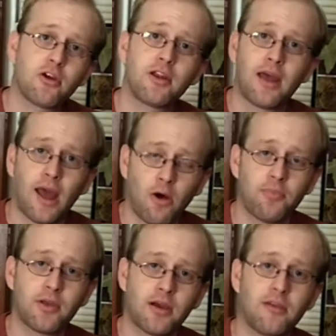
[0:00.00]
looking to
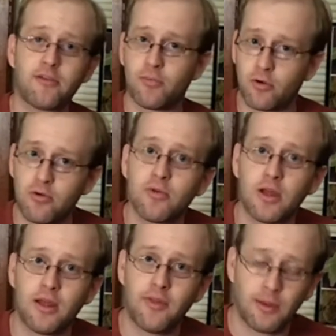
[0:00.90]
help the customer
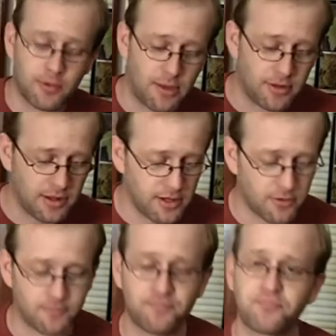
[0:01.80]
in the upcoming
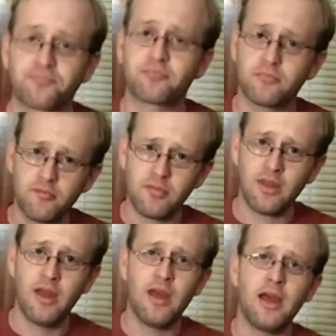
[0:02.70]
year.
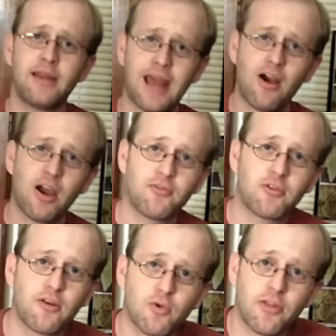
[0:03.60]
Now
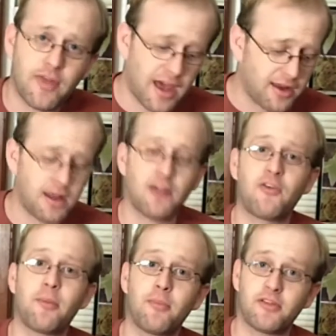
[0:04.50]
after I've read that, and
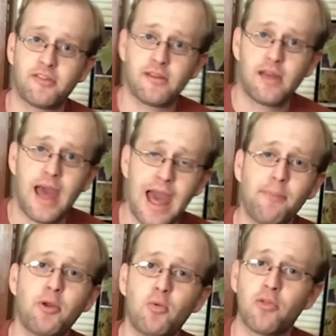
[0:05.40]
if I'm
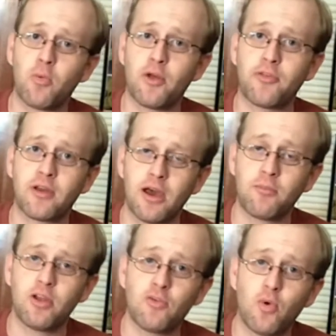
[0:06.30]
happy with what the
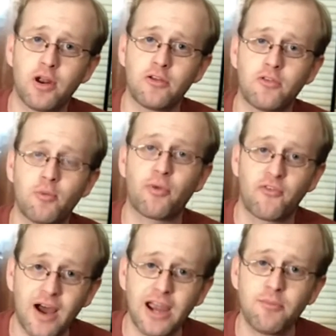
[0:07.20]
company is wanting to
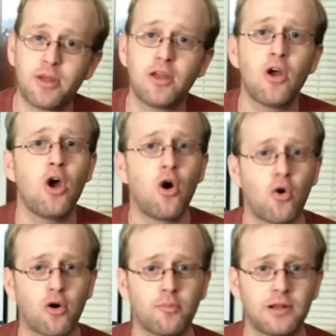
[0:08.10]
provide me,
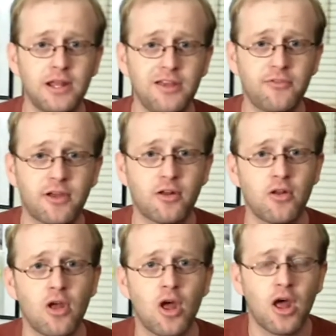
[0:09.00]
or believes
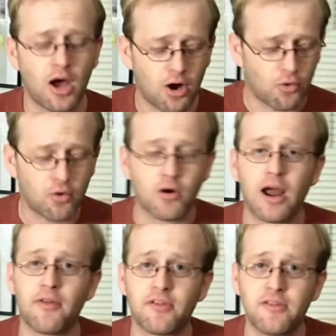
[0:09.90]
in, or, or
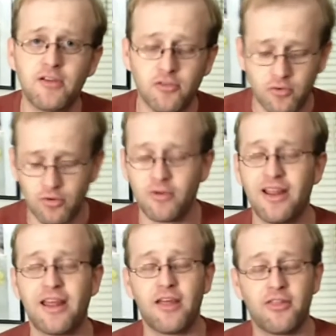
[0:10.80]
how the seeds are
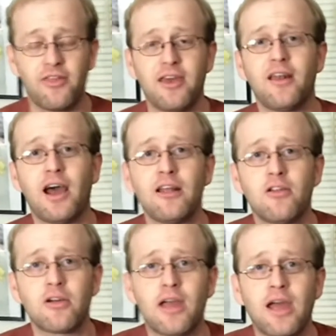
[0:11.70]
grown, then I
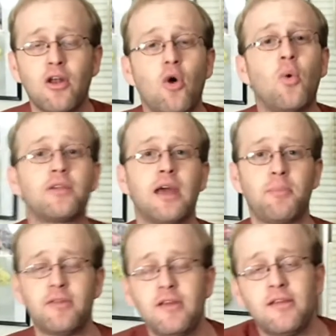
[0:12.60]
look at what
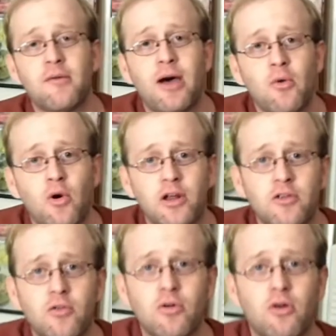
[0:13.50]
type of seeds am I
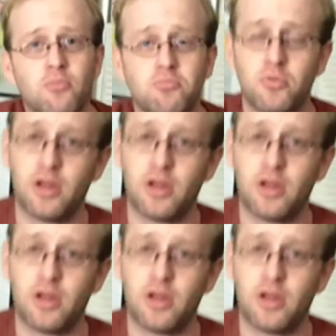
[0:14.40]
wanting to grow.